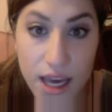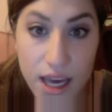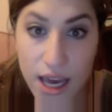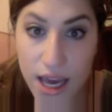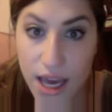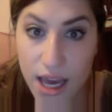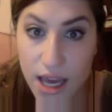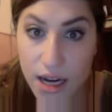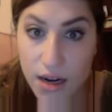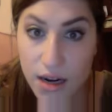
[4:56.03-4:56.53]

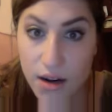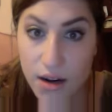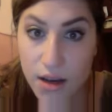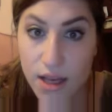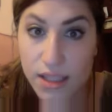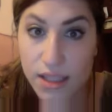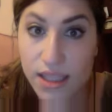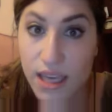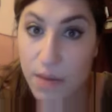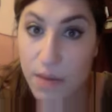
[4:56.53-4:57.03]
And
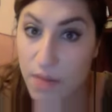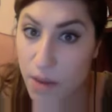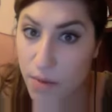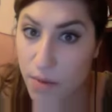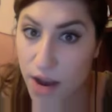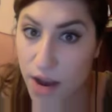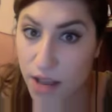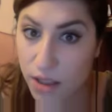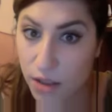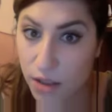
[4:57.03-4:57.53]
to get my
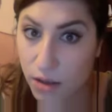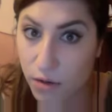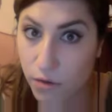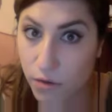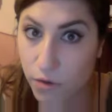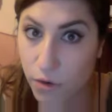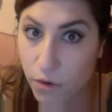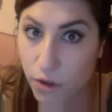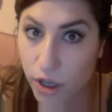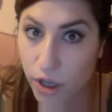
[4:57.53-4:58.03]
brows to look
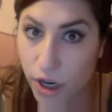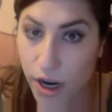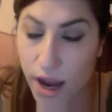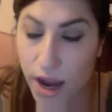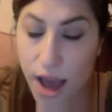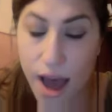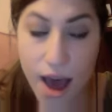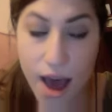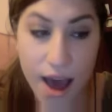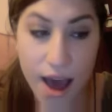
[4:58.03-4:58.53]

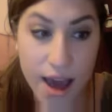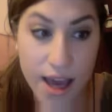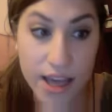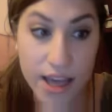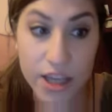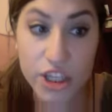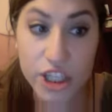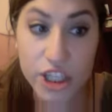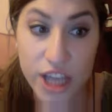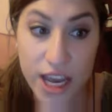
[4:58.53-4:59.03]
fuller,
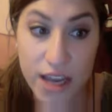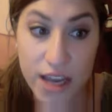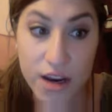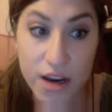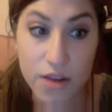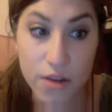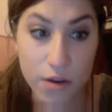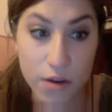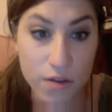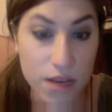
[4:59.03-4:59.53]
I shade
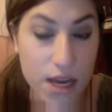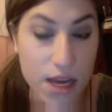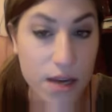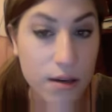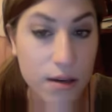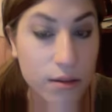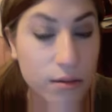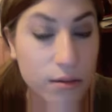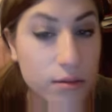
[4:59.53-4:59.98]
those in.